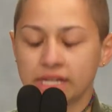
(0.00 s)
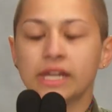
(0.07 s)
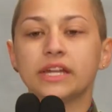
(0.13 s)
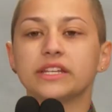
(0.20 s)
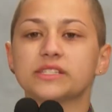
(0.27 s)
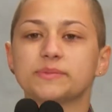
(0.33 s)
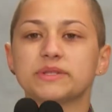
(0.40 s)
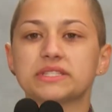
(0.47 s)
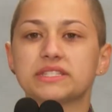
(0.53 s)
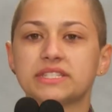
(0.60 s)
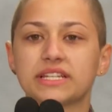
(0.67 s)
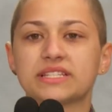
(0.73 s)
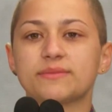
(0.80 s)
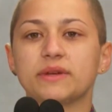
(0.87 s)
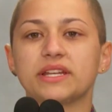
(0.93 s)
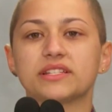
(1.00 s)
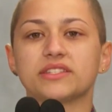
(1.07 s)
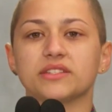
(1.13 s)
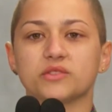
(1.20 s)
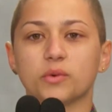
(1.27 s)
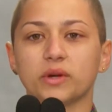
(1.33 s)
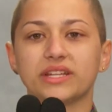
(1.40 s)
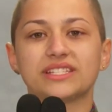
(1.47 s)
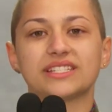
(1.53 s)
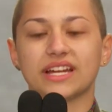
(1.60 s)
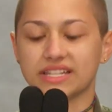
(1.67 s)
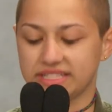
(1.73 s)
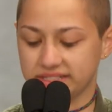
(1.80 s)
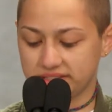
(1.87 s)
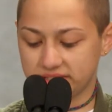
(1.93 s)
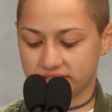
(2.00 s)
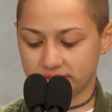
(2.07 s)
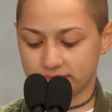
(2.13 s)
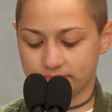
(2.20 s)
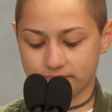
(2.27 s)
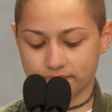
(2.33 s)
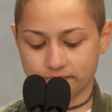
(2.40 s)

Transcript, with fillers: it has been six minutes and twenty seconds.